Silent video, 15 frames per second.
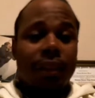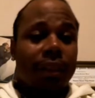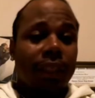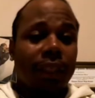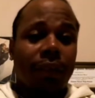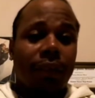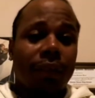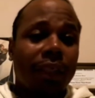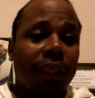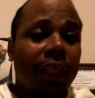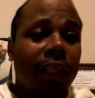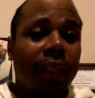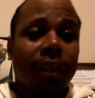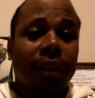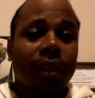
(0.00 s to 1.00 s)
They don't
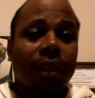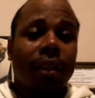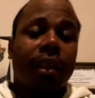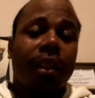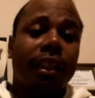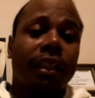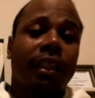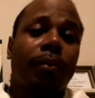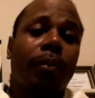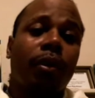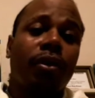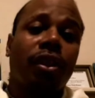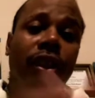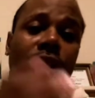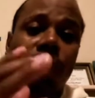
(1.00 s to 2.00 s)
care. It's the
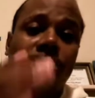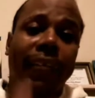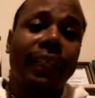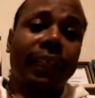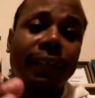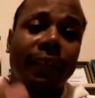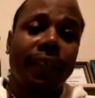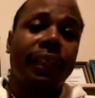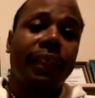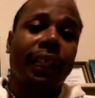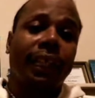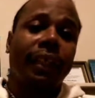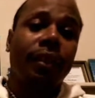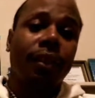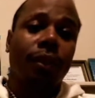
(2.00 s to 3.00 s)
most degrading thing they
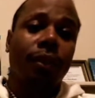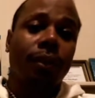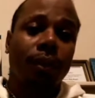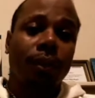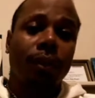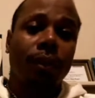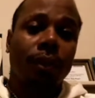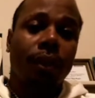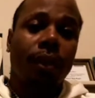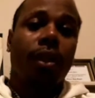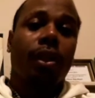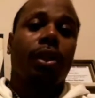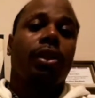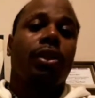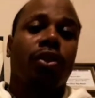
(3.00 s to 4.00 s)
can do
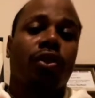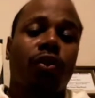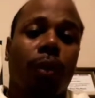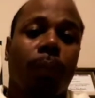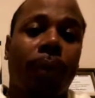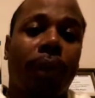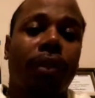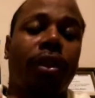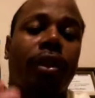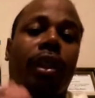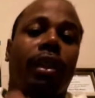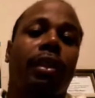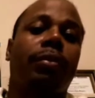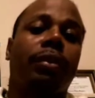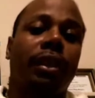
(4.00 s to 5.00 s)
to a person
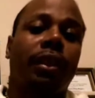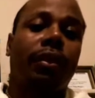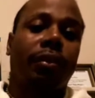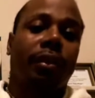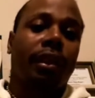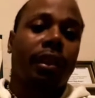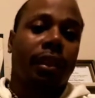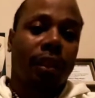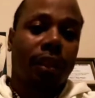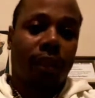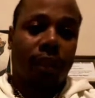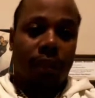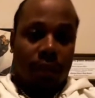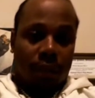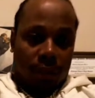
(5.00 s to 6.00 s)
under them circumstances.
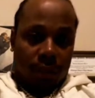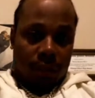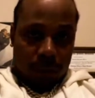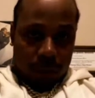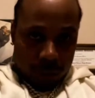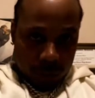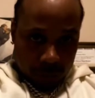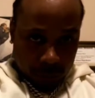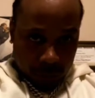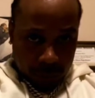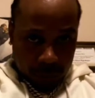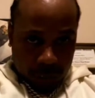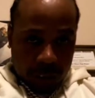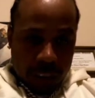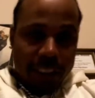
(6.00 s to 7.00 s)

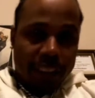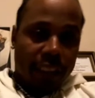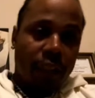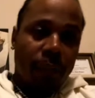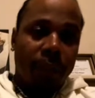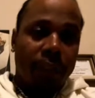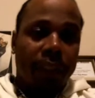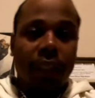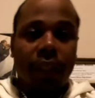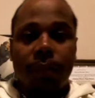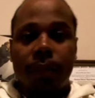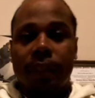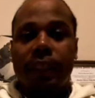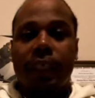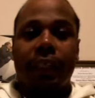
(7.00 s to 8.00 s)
It's that kill or be killed
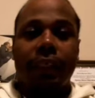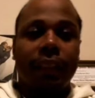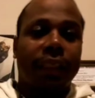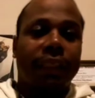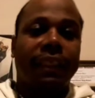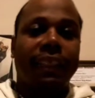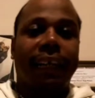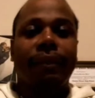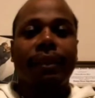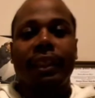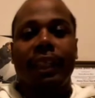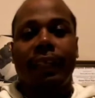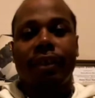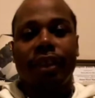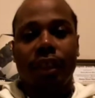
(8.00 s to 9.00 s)
mentality, that savage
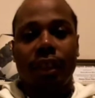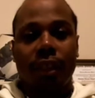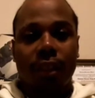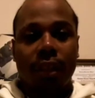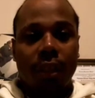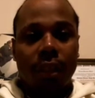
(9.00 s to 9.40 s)
life shit.